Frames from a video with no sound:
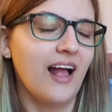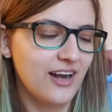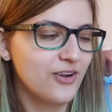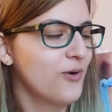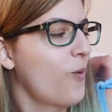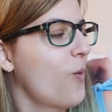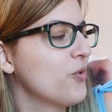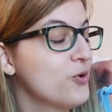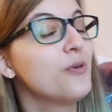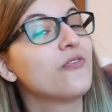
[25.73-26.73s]
although
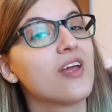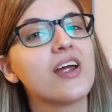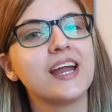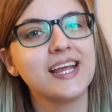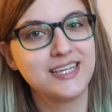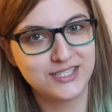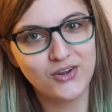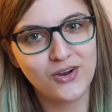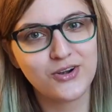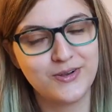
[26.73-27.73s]
to be fair it's
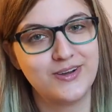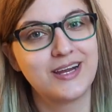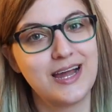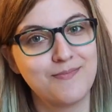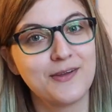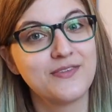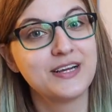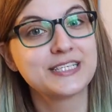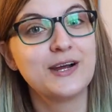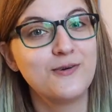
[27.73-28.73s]
also a couple of
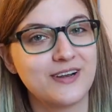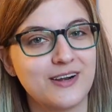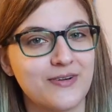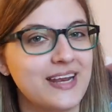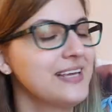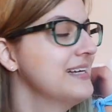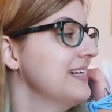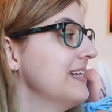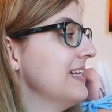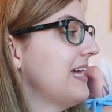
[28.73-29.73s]
years old already.
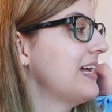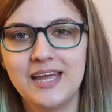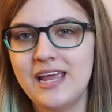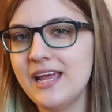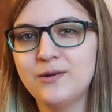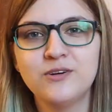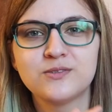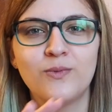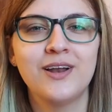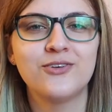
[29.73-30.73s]
It
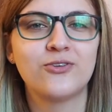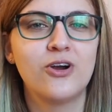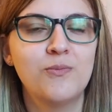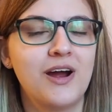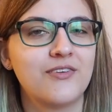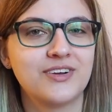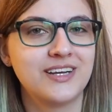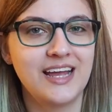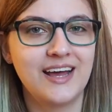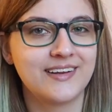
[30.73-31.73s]
was one trope after
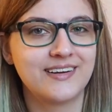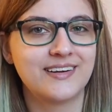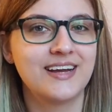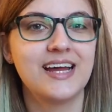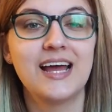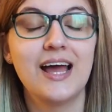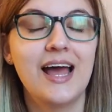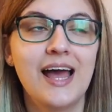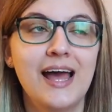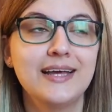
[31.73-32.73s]
the other
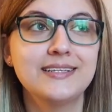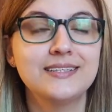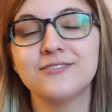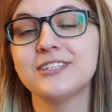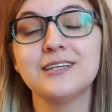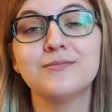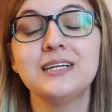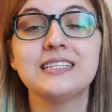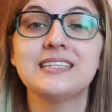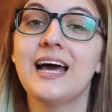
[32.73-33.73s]
and for some
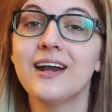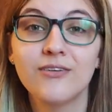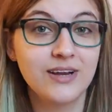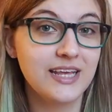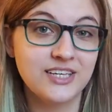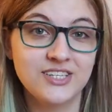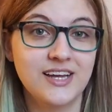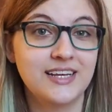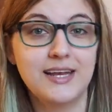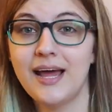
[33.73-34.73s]
reason I really
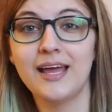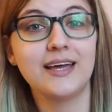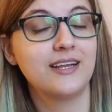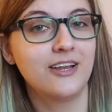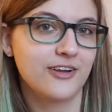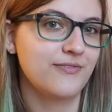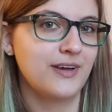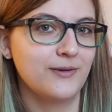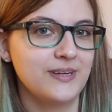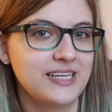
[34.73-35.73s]
enjoyed it. I had a lot of
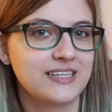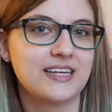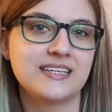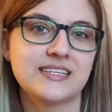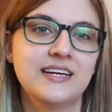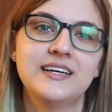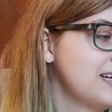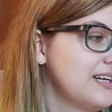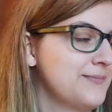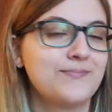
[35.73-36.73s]
fun reading this.
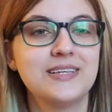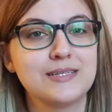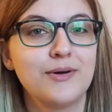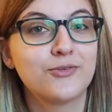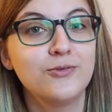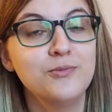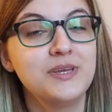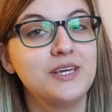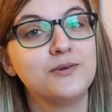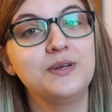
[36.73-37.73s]
It's about
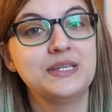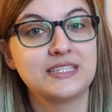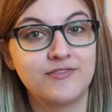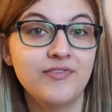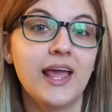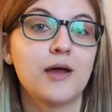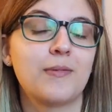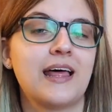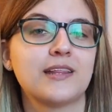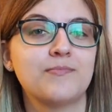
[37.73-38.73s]
Ruby, who is a
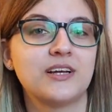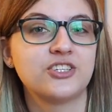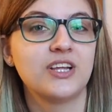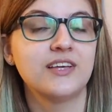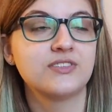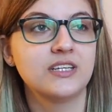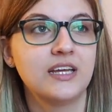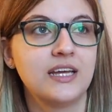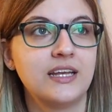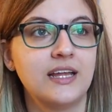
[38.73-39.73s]
Fireblood, but she lives
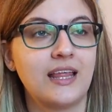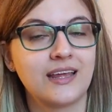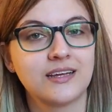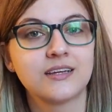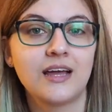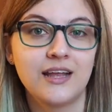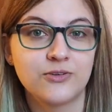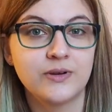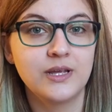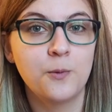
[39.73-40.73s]
in a
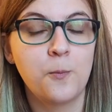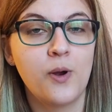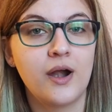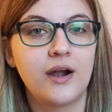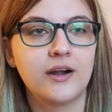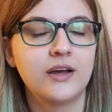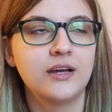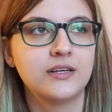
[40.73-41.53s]
country where